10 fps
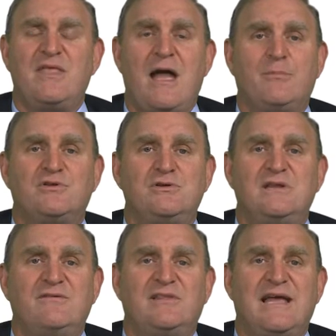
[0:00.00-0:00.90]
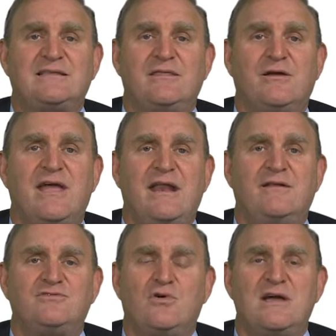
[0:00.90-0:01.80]
the opportunity of electing their candidate
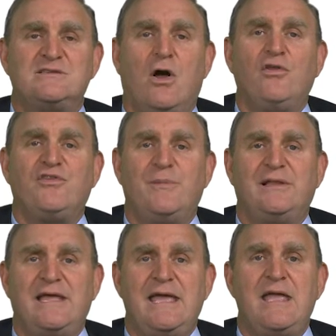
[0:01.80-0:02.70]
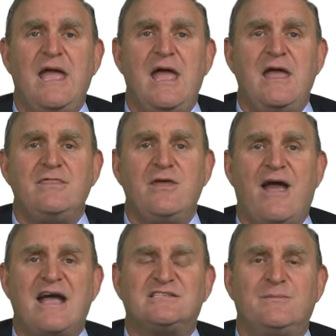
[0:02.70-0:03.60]
of choice. Ultimately, there
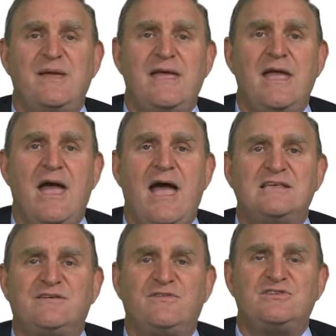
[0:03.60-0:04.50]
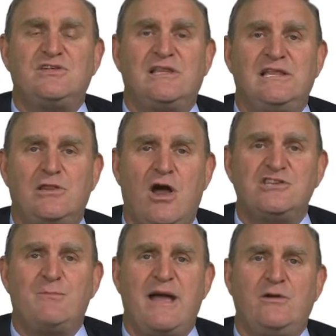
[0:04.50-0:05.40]
has to be a sufficiently
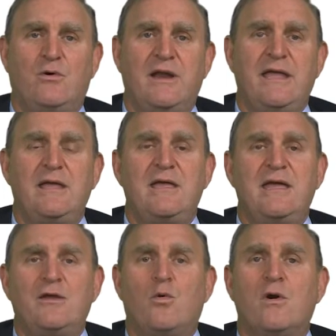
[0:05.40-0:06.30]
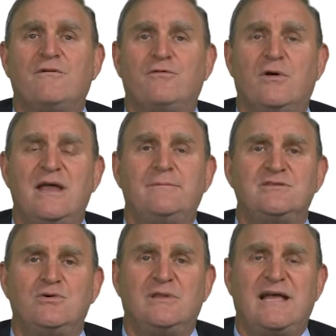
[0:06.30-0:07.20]
large minority in order for it
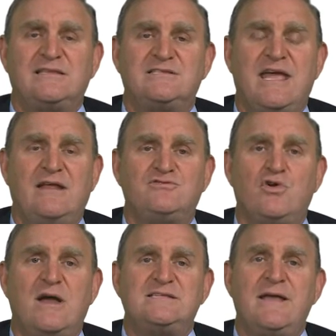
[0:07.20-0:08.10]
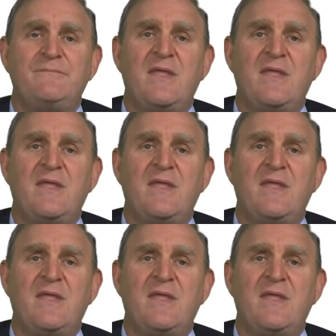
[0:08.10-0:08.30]
to elect its candidate of choice.